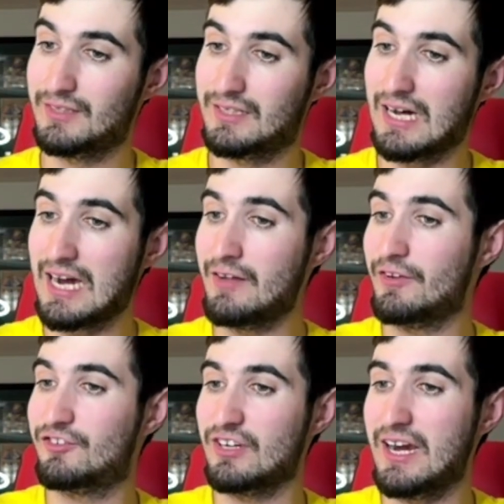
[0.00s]
Kind of
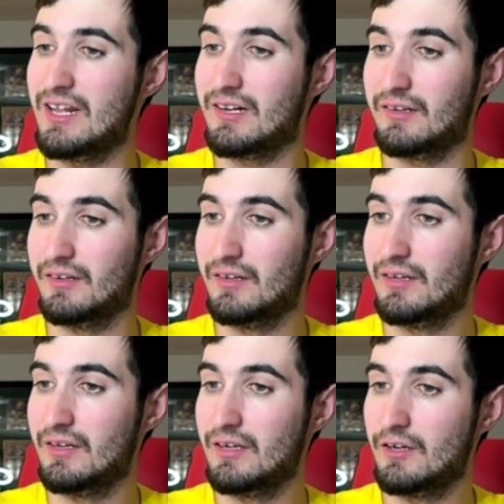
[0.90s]
exciting.
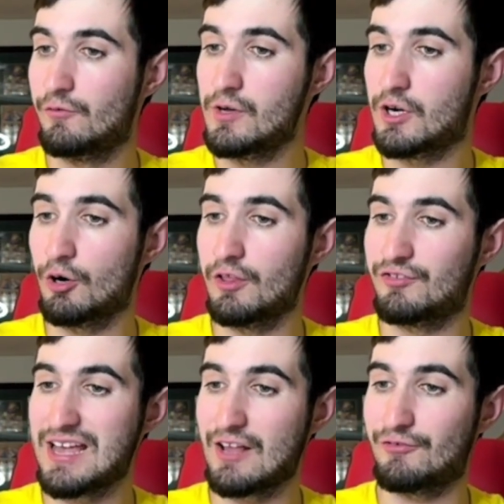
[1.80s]
If we go to the
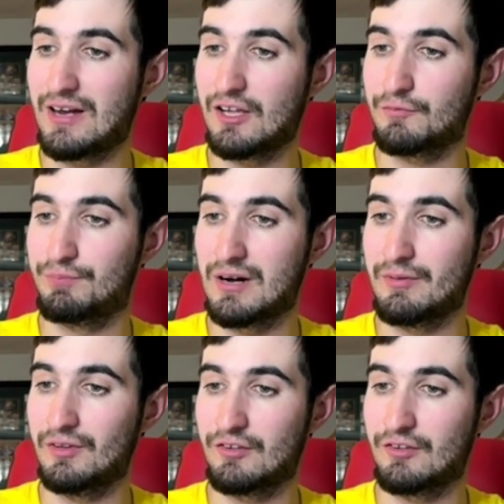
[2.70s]
stats for Alex Bregman,